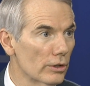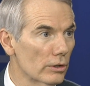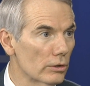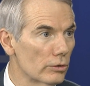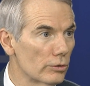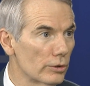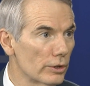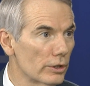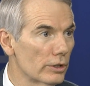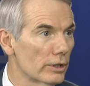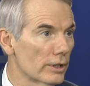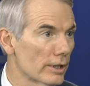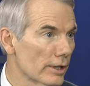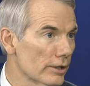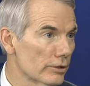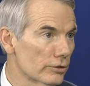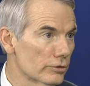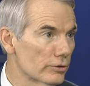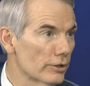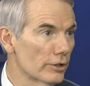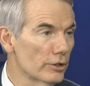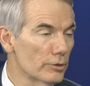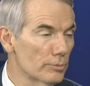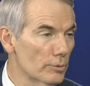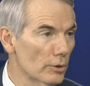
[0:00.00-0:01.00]
including the United
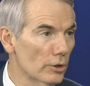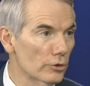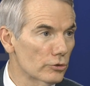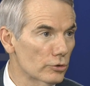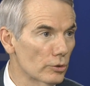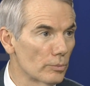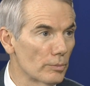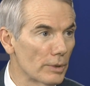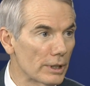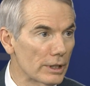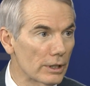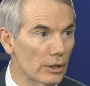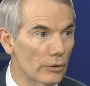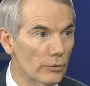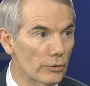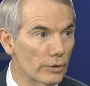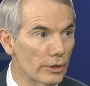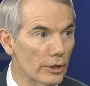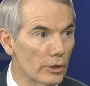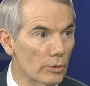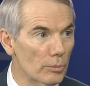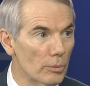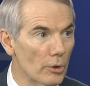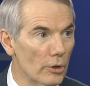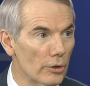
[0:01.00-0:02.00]
States, but also many other
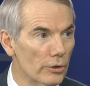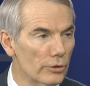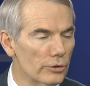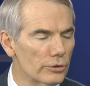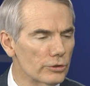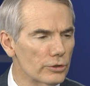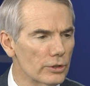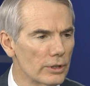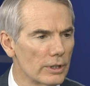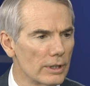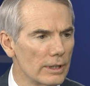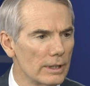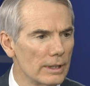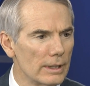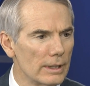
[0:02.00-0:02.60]
NATO partners.